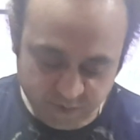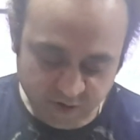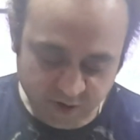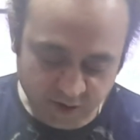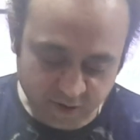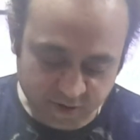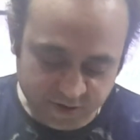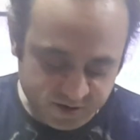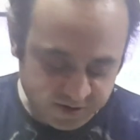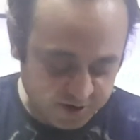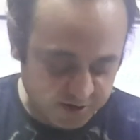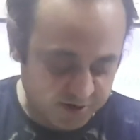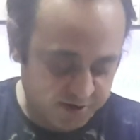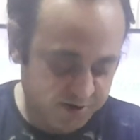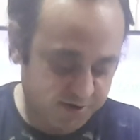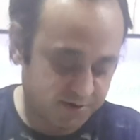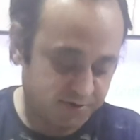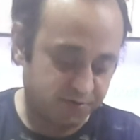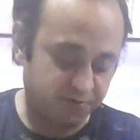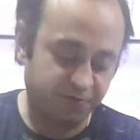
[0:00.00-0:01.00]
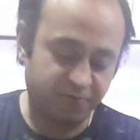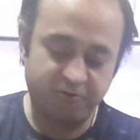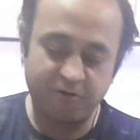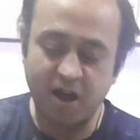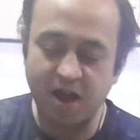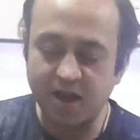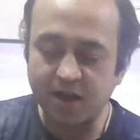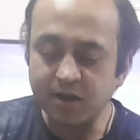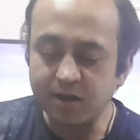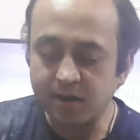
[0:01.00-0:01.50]
there's this
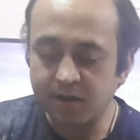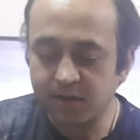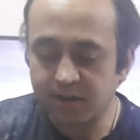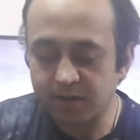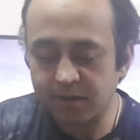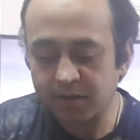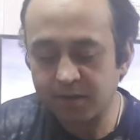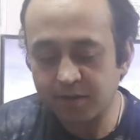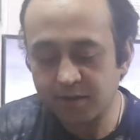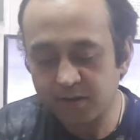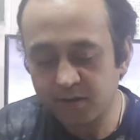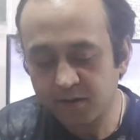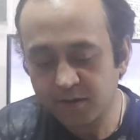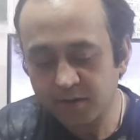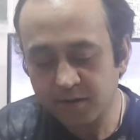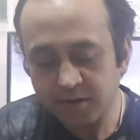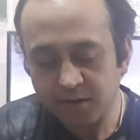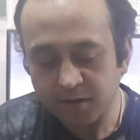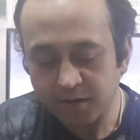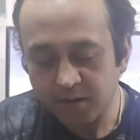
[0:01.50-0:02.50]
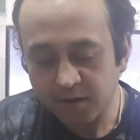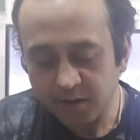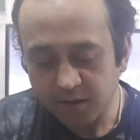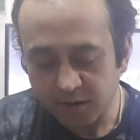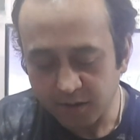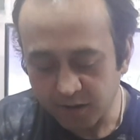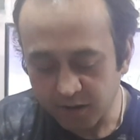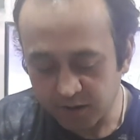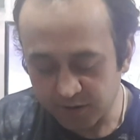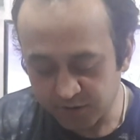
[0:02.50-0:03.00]
fan
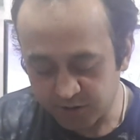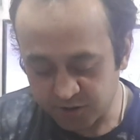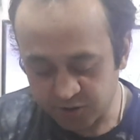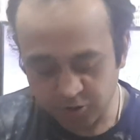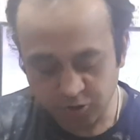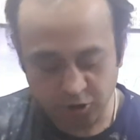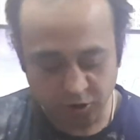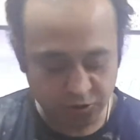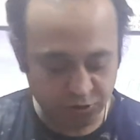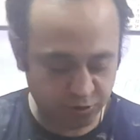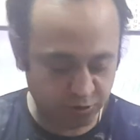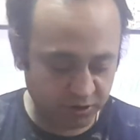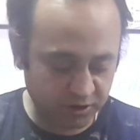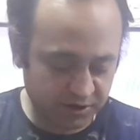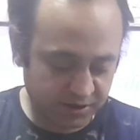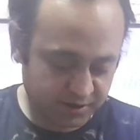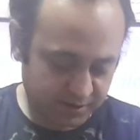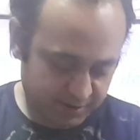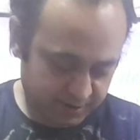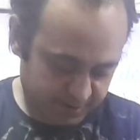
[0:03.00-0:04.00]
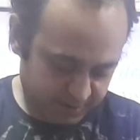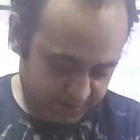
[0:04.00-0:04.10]
and this lock switch.